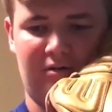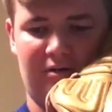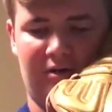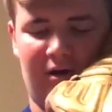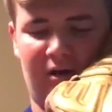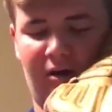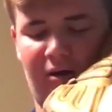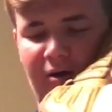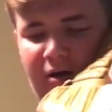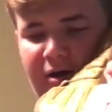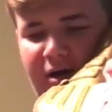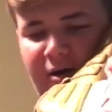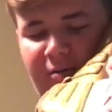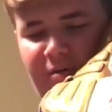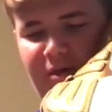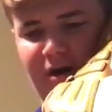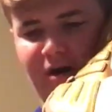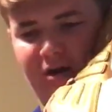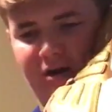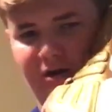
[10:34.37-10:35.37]
Oh, hey
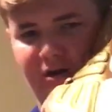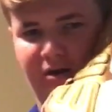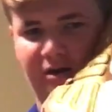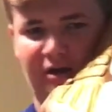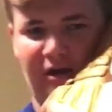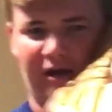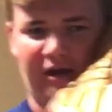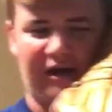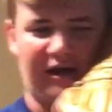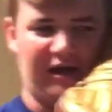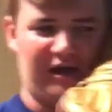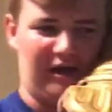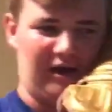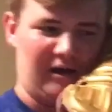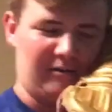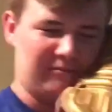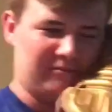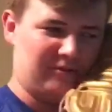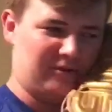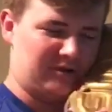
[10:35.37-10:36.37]
man. Hey,
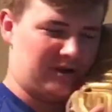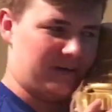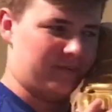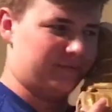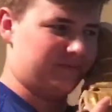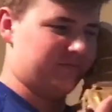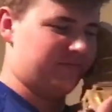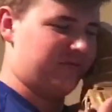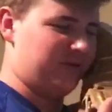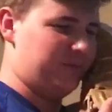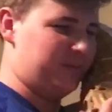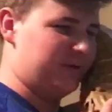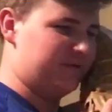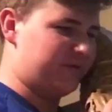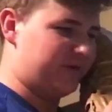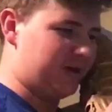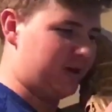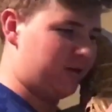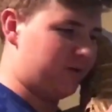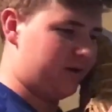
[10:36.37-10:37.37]
look, I'm filming a
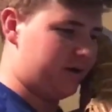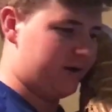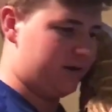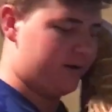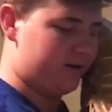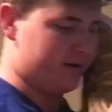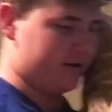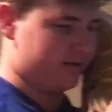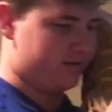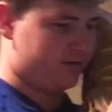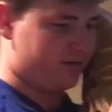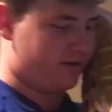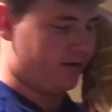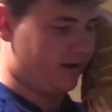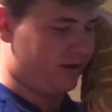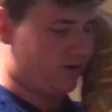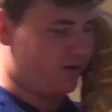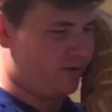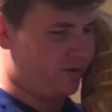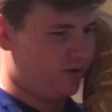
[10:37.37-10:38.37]
video right now. I
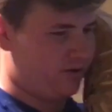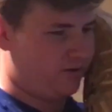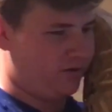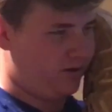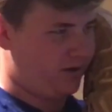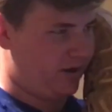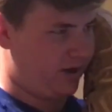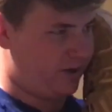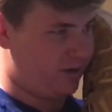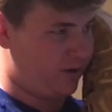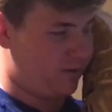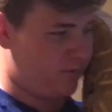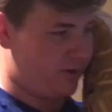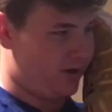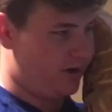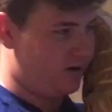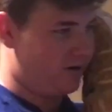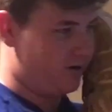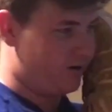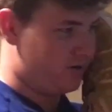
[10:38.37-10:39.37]
can't call you. Can I call you
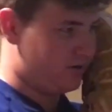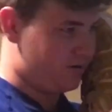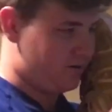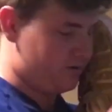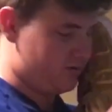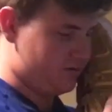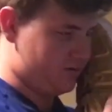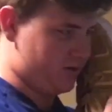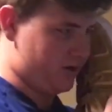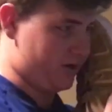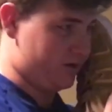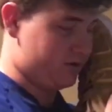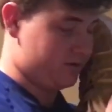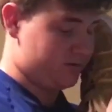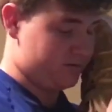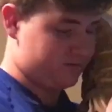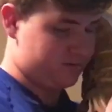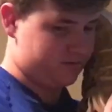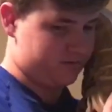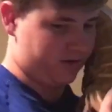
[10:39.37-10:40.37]
back? Alright.
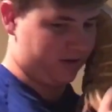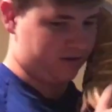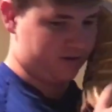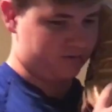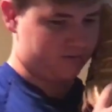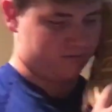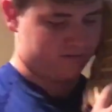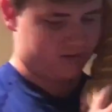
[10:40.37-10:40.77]
Thank you.